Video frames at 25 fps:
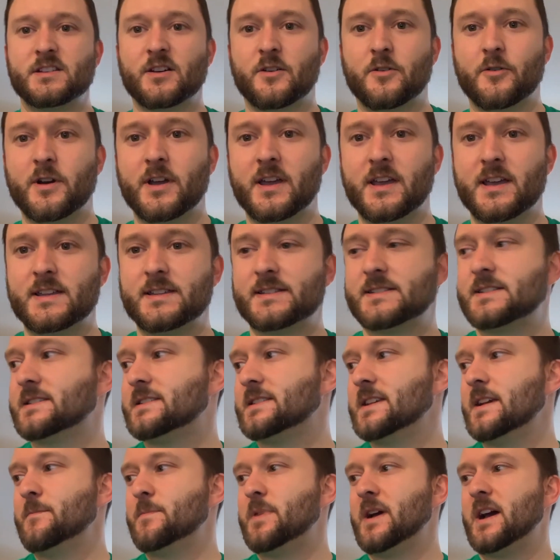it's
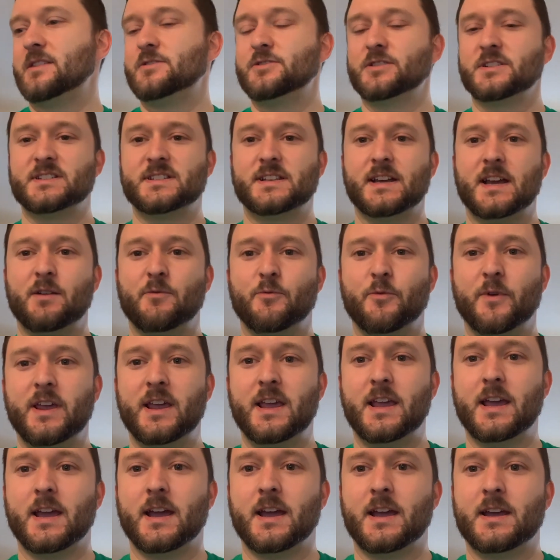St. Patrick's Day
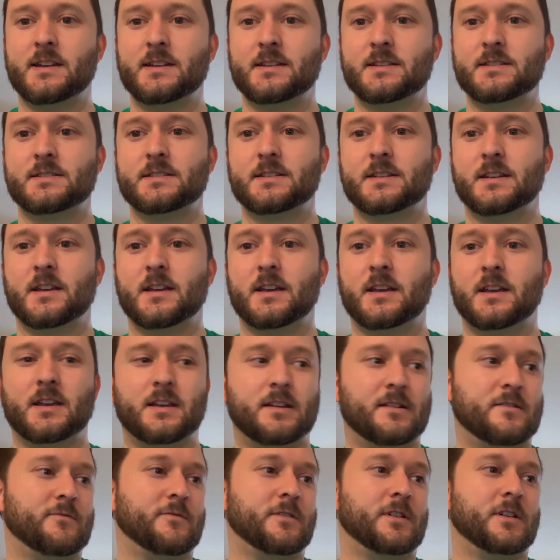weekend,
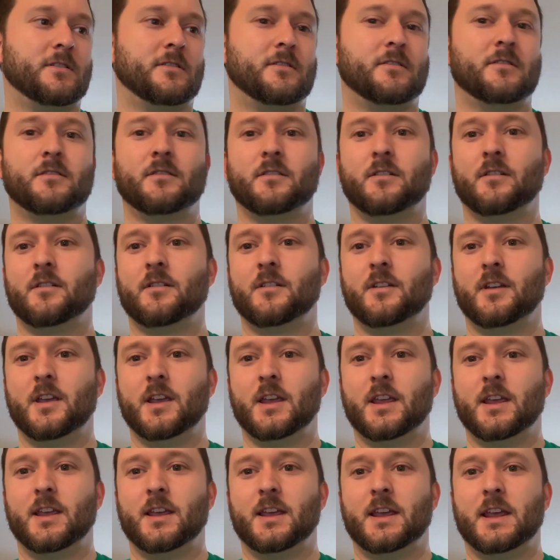and we're
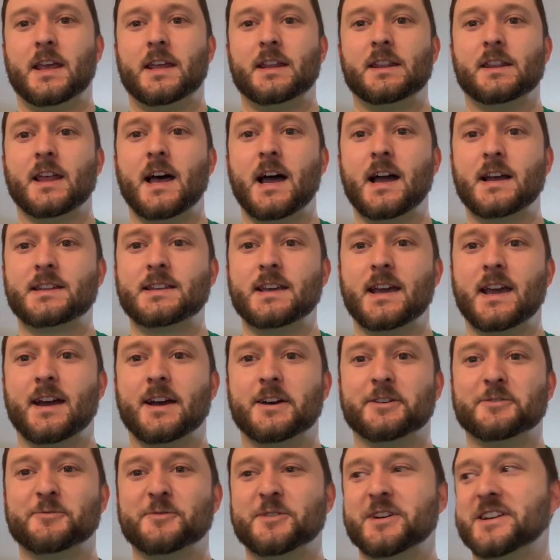in
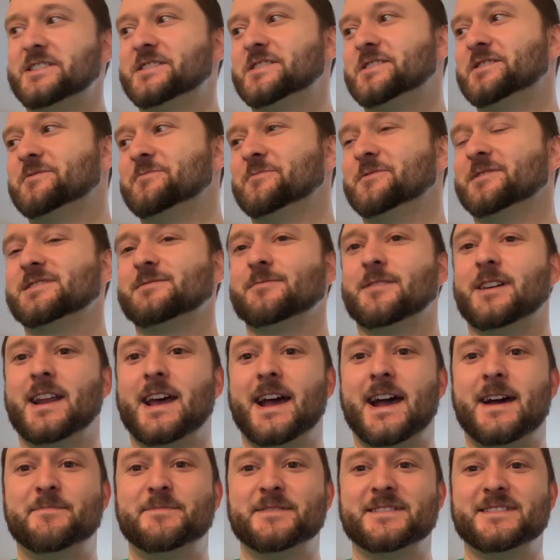lockdown, which was what
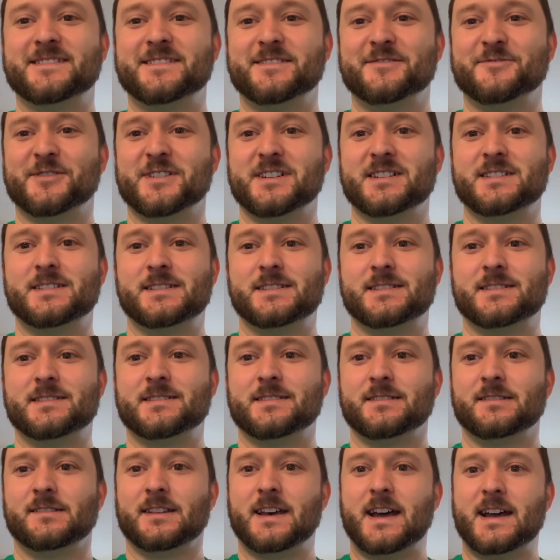happened to us
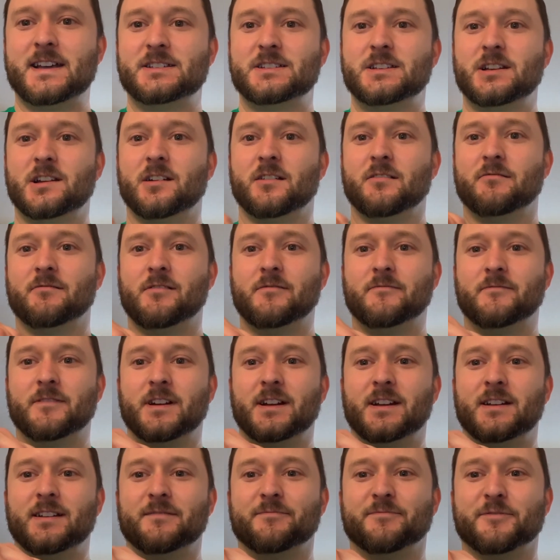last year when
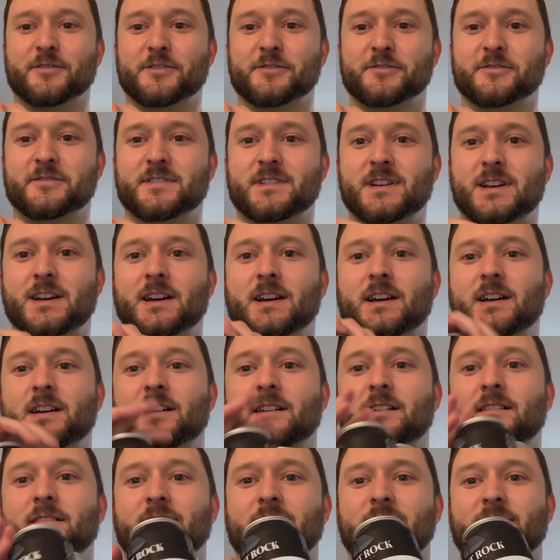we brewed
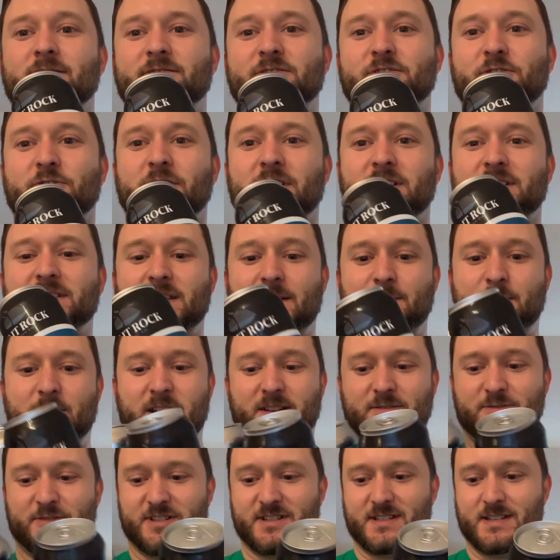during St.
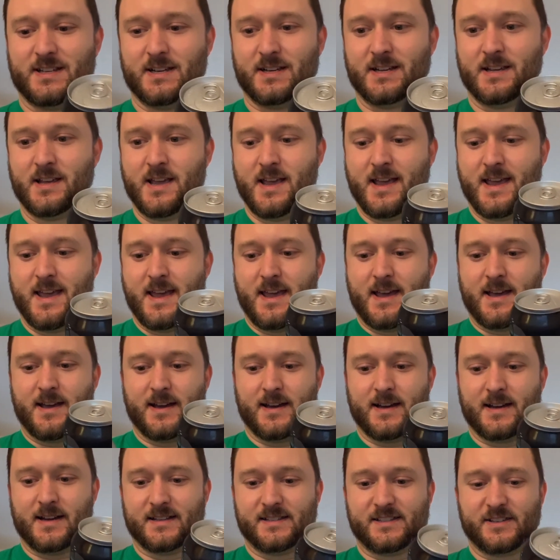Patrick's Day.
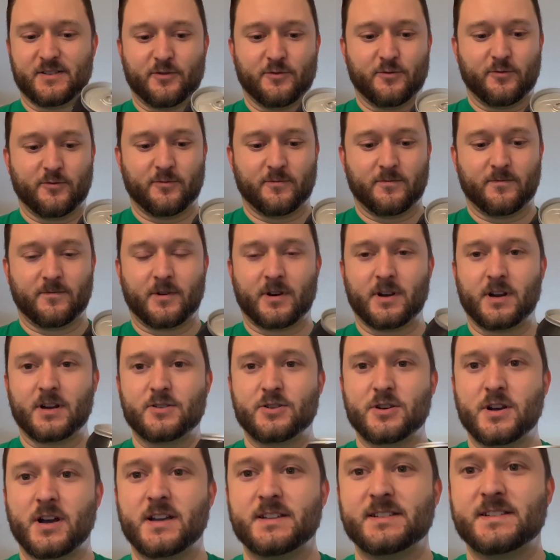So we're gonna
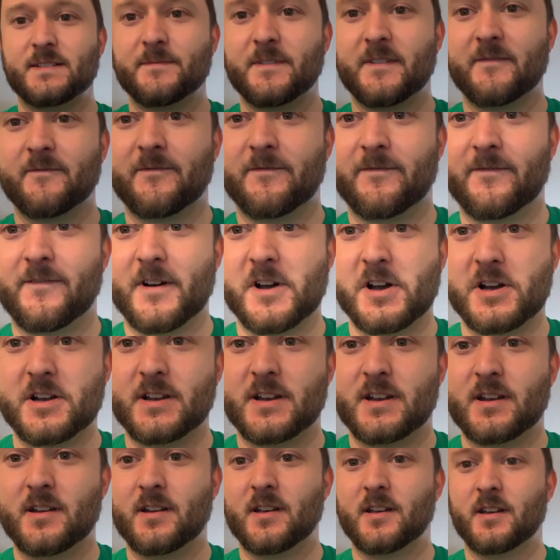try something
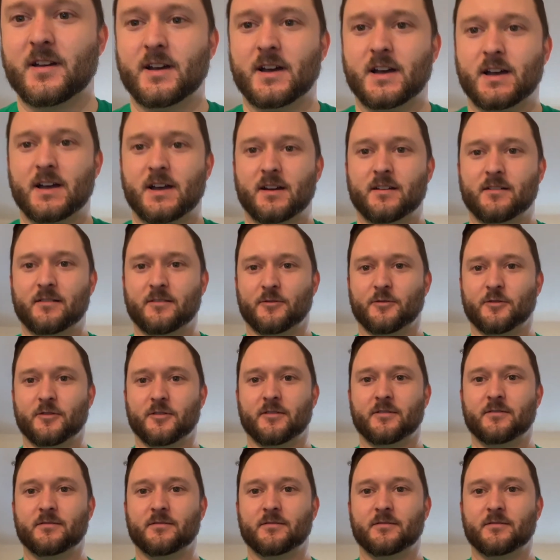fun, or